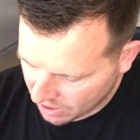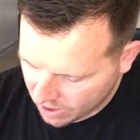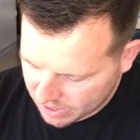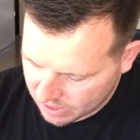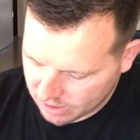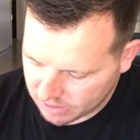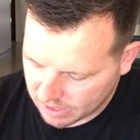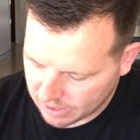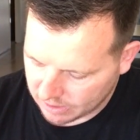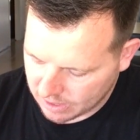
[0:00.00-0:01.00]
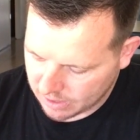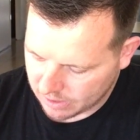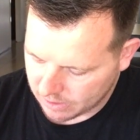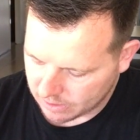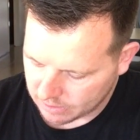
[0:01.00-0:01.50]
Another thing
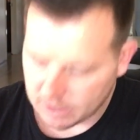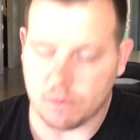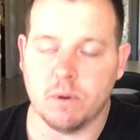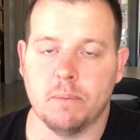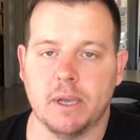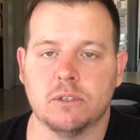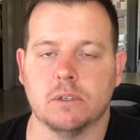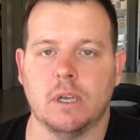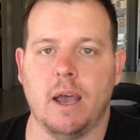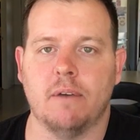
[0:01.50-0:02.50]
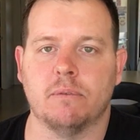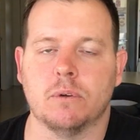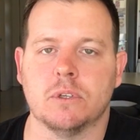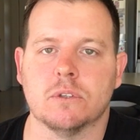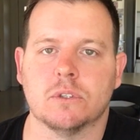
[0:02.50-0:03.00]
that you want to make sure you have
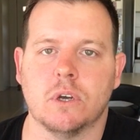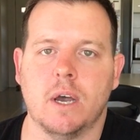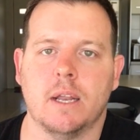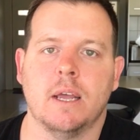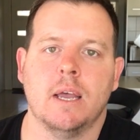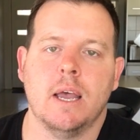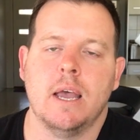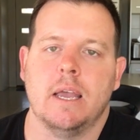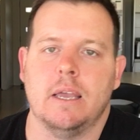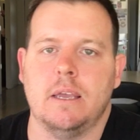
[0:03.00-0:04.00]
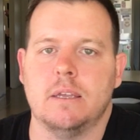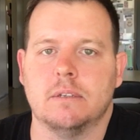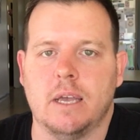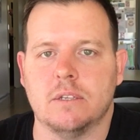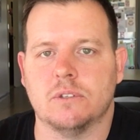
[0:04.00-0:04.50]
on your site is
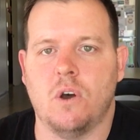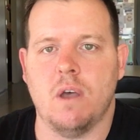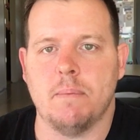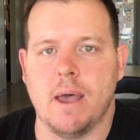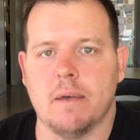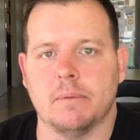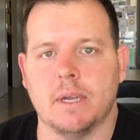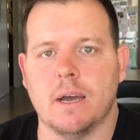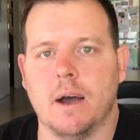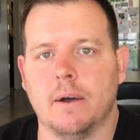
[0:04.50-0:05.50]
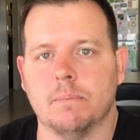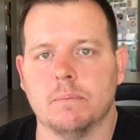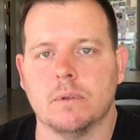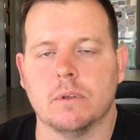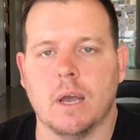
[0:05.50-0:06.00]
a sitemap. Now,
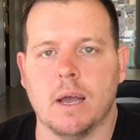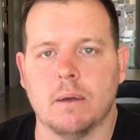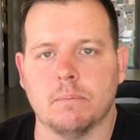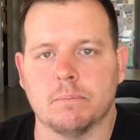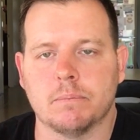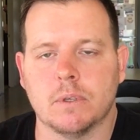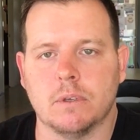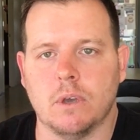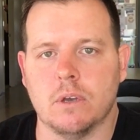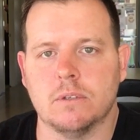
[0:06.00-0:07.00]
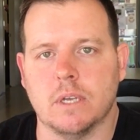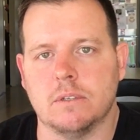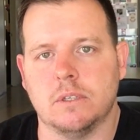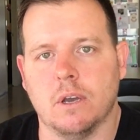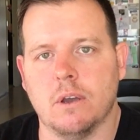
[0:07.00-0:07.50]
Yoast
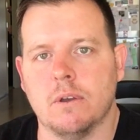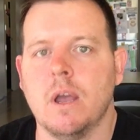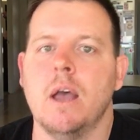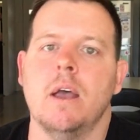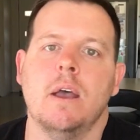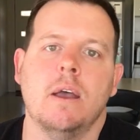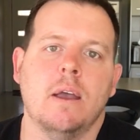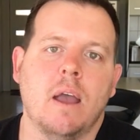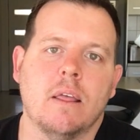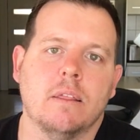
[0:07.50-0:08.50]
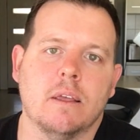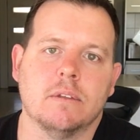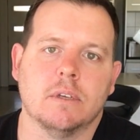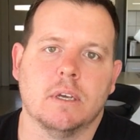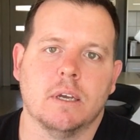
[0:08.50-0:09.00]
SEO,
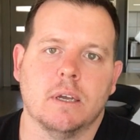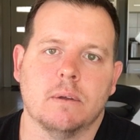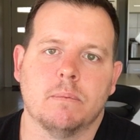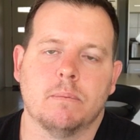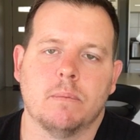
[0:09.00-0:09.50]
there's a